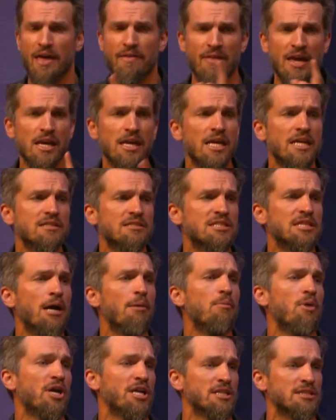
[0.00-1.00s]
and they need
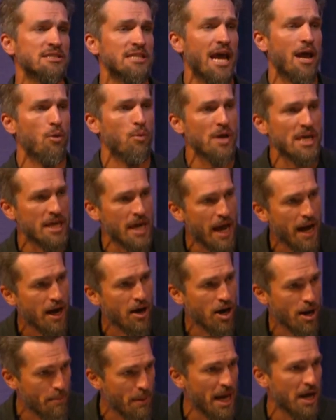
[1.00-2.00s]
someone to say, we
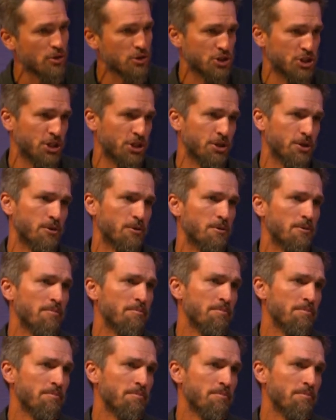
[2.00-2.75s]
care about you.